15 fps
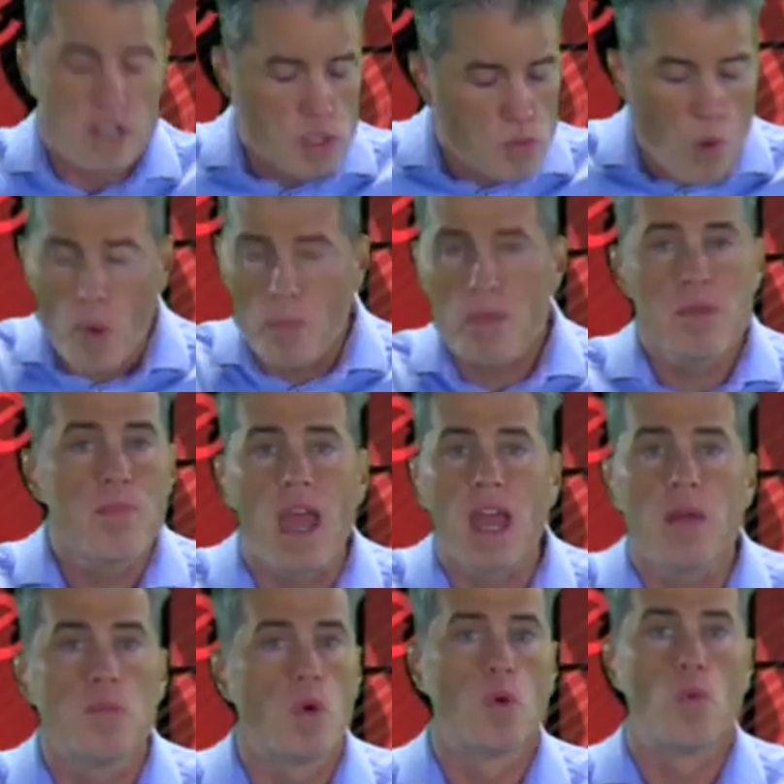you won't be
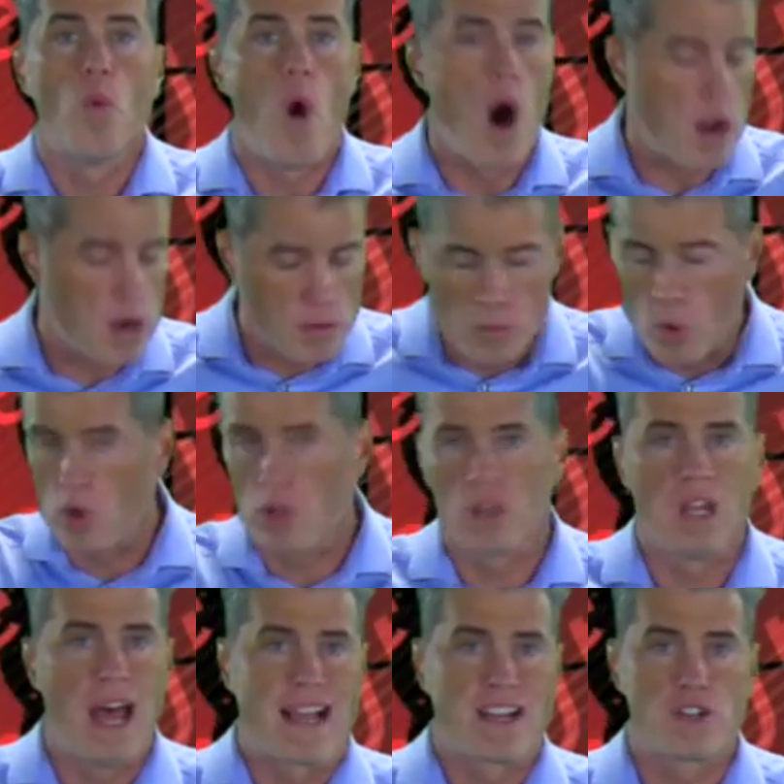paying more water, more
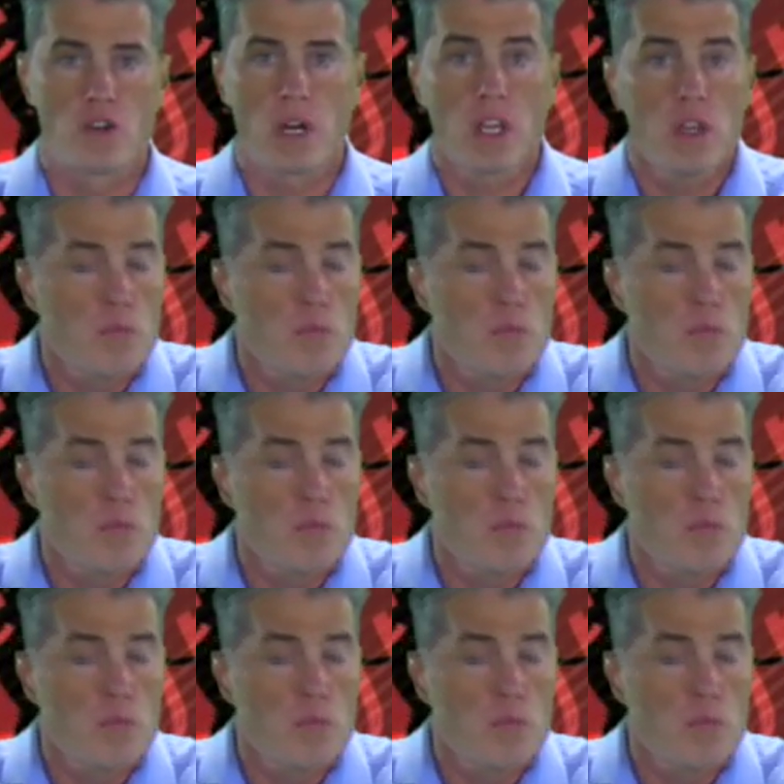electric,